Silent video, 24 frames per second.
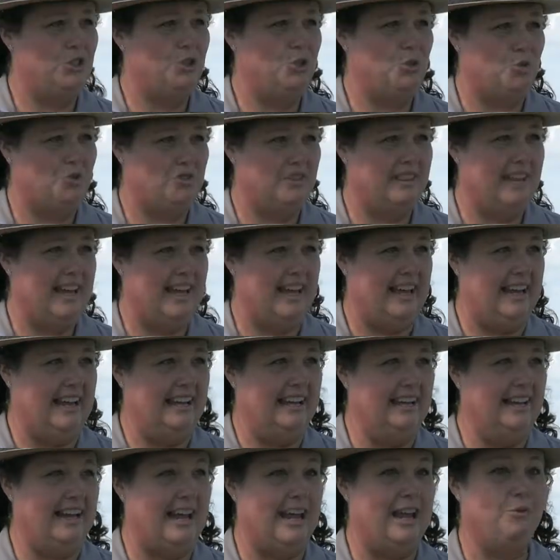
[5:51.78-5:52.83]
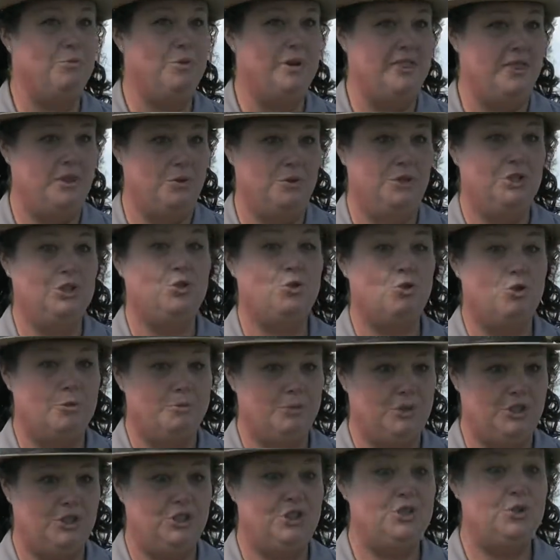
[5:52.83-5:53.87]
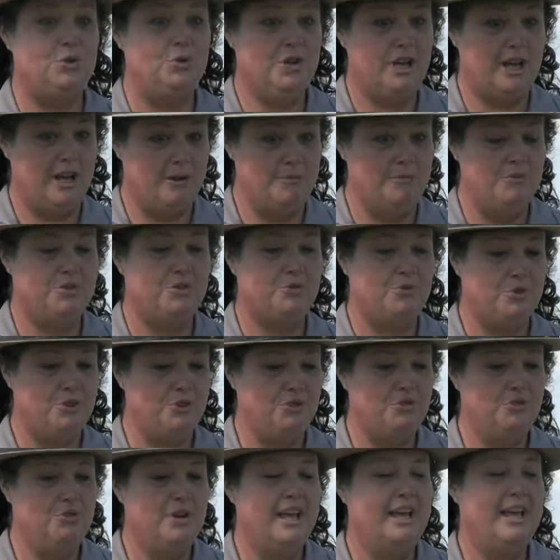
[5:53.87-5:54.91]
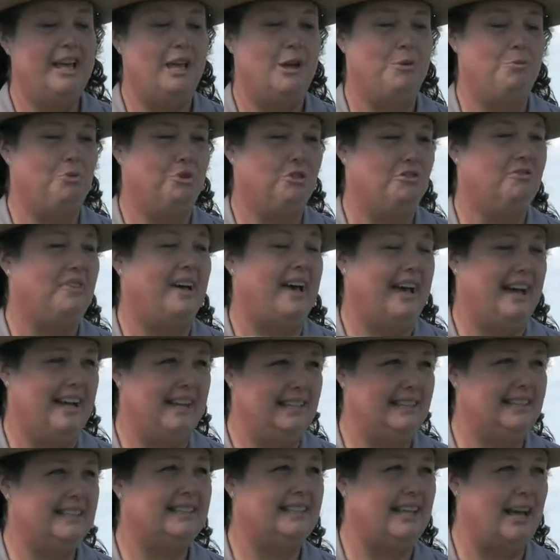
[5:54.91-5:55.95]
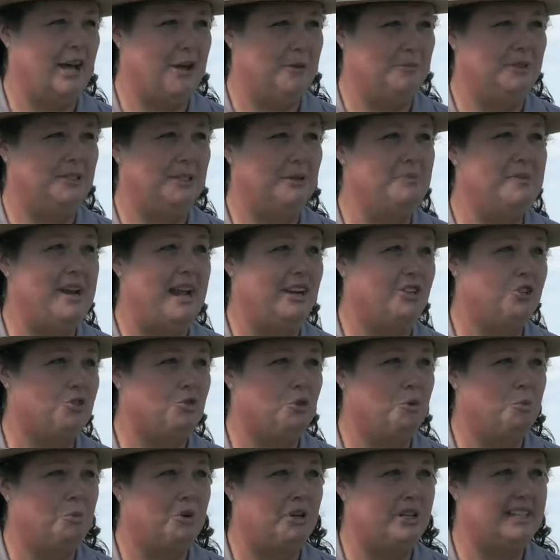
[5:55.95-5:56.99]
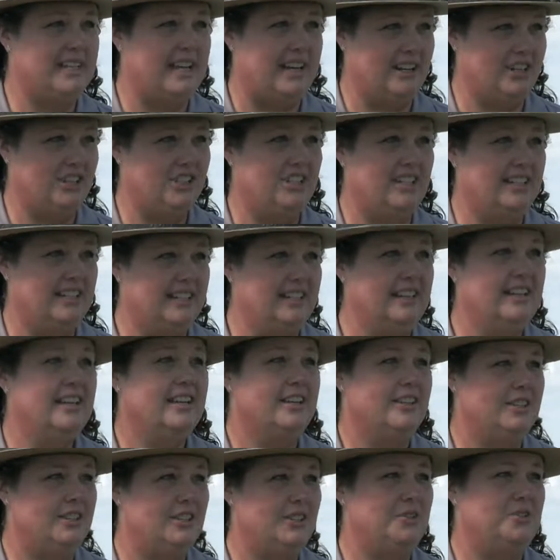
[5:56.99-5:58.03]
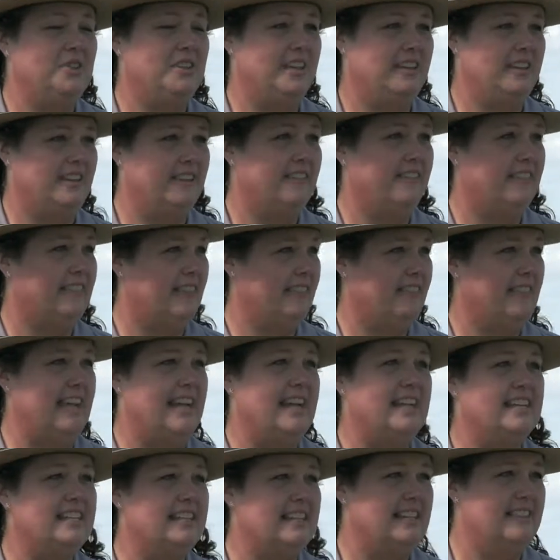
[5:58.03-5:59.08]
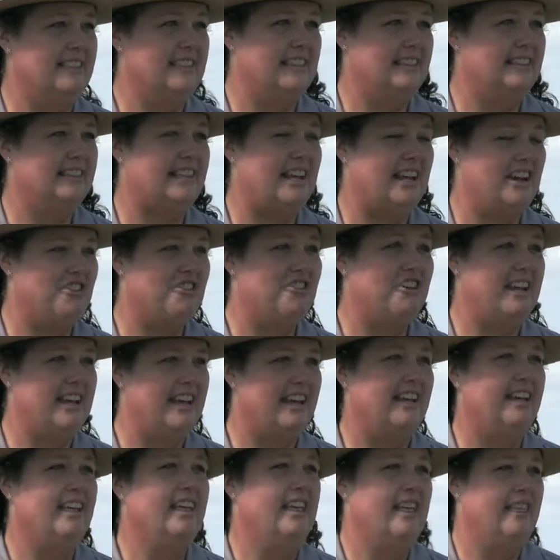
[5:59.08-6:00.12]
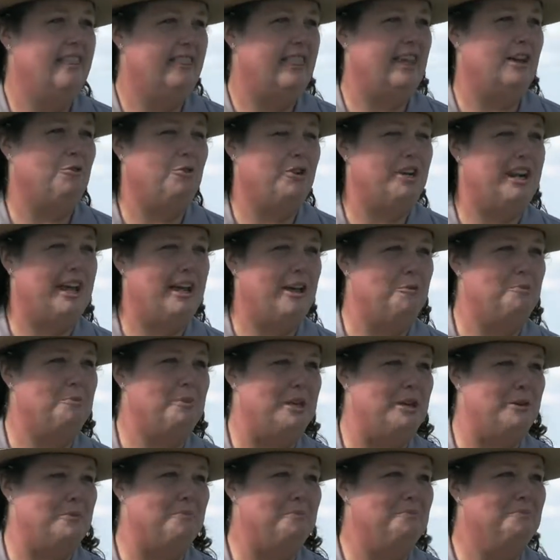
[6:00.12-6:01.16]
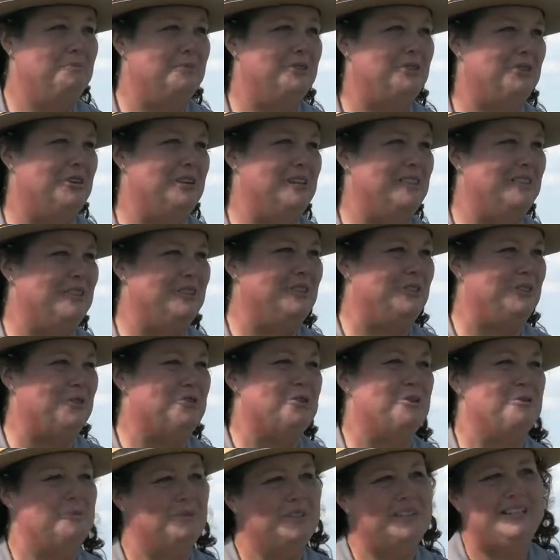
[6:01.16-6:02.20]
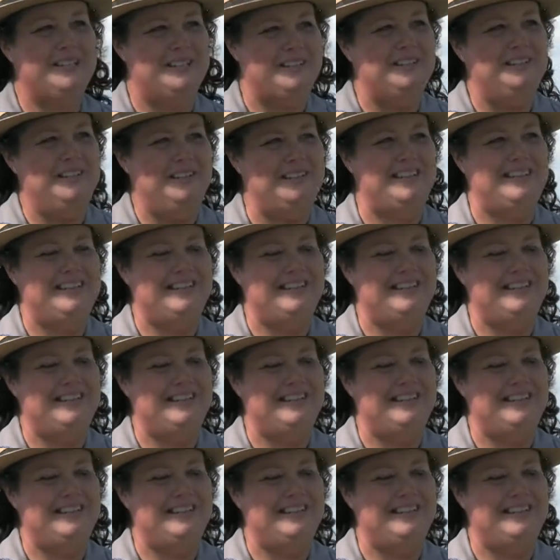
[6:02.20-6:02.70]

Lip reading: shoreline, and when those storms do come through, it provides some natural protection to the land in this area that would help them during the storms to